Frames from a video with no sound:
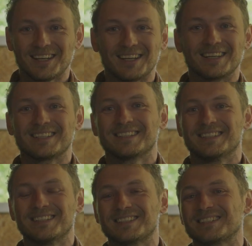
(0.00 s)
like
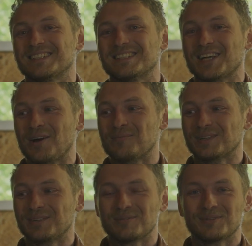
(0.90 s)
it's
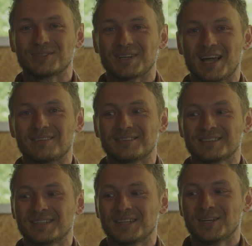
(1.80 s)
unbelievable to have
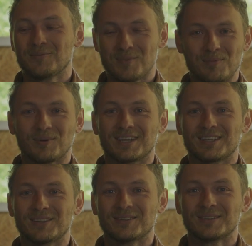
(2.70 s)
people
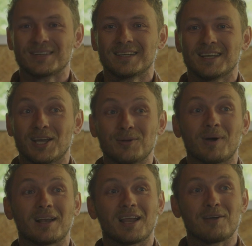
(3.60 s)
like you in
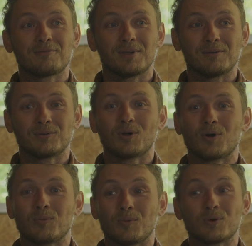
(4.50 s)
my life, even
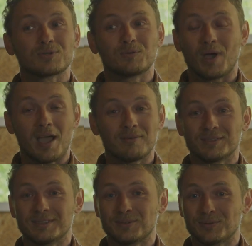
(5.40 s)
though most of you I
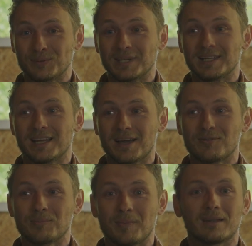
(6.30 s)
haven't really
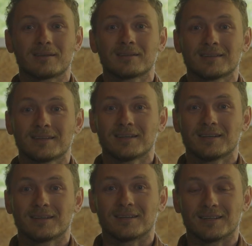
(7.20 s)
ever met
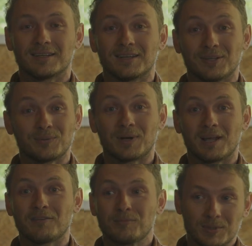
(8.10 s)
in real
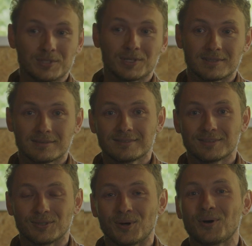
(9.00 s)
life, but just
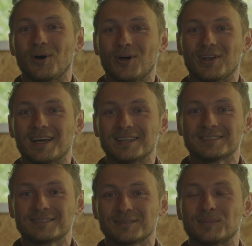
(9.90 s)
online.
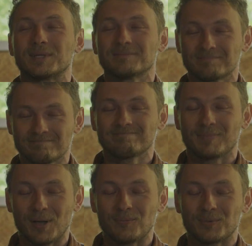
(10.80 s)
But
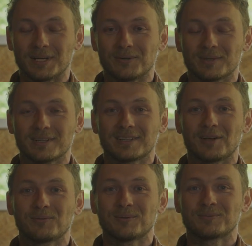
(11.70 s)
I'm really, really
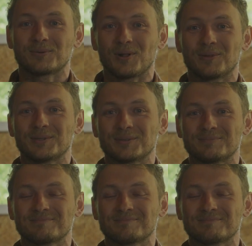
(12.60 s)
thankful for all of you.